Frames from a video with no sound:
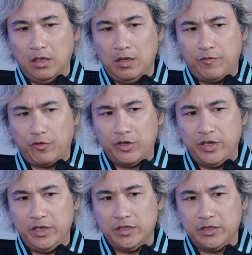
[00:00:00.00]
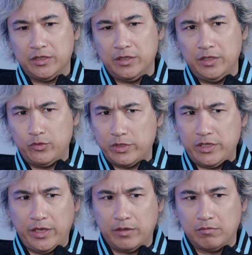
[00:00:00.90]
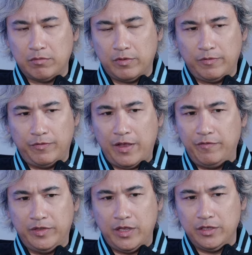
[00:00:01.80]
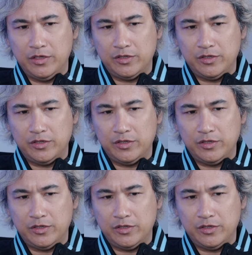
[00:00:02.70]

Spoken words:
for his. This was like 5-10 years